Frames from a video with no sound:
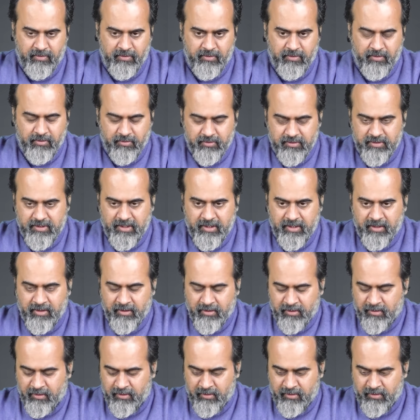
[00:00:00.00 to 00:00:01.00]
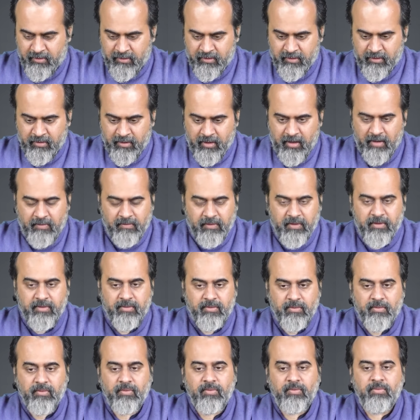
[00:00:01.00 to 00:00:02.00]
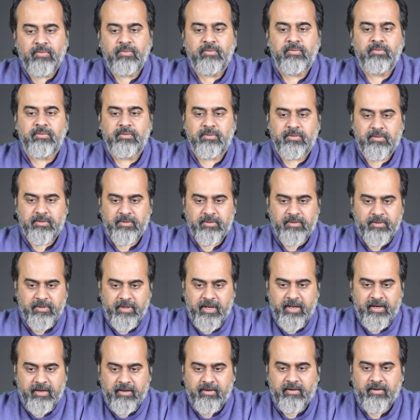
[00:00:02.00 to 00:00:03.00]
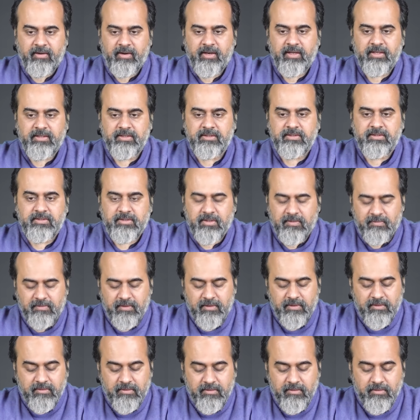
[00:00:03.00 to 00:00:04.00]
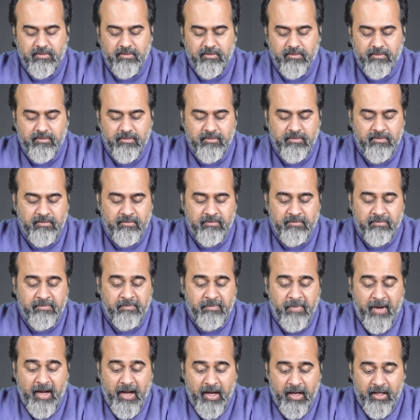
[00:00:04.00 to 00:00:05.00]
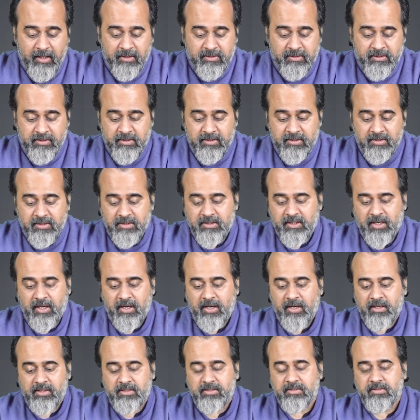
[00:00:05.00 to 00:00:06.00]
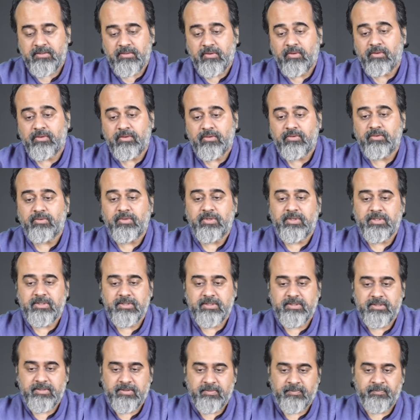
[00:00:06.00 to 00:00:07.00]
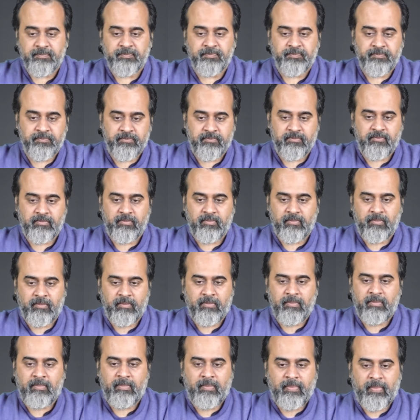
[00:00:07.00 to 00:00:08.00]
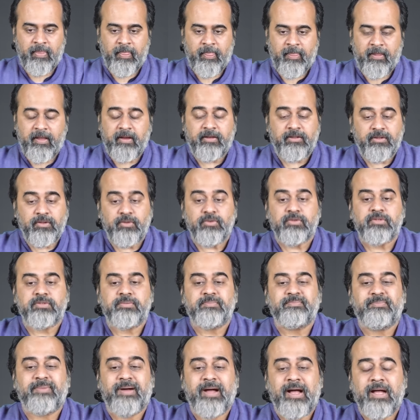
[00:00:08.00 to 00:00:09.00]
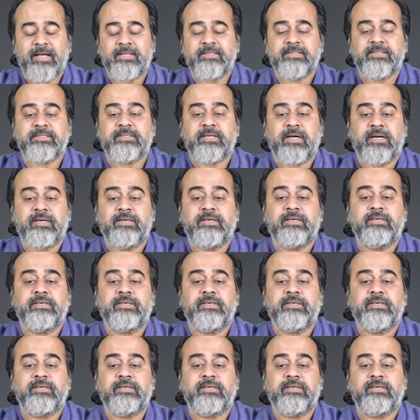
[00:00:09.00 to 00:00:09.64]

using our own territories, our own paths, charts, contours. And those paths are